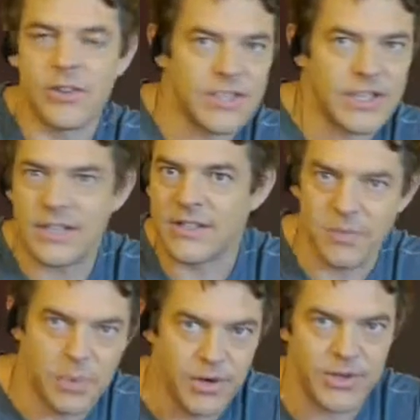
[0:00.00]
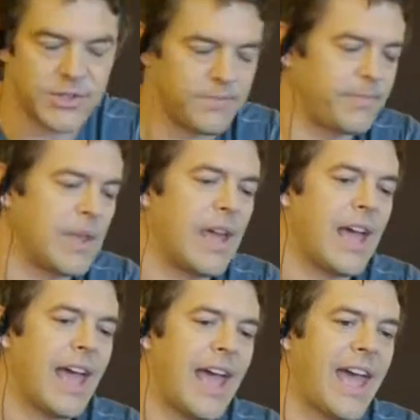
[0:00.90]
Insidious, The Purge,
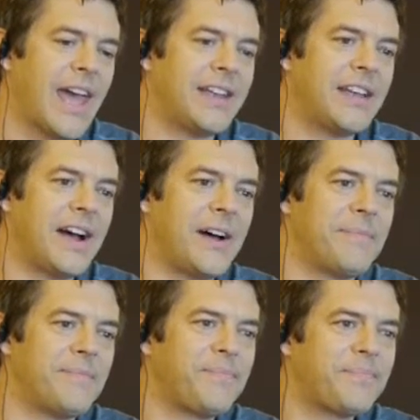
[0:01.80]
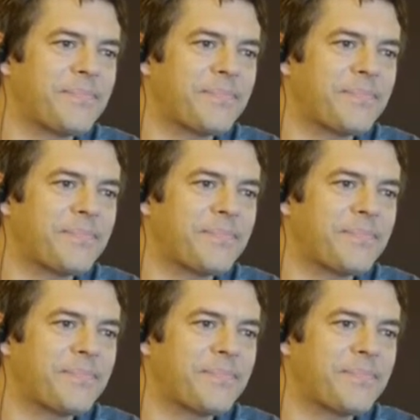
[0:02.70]
and I'm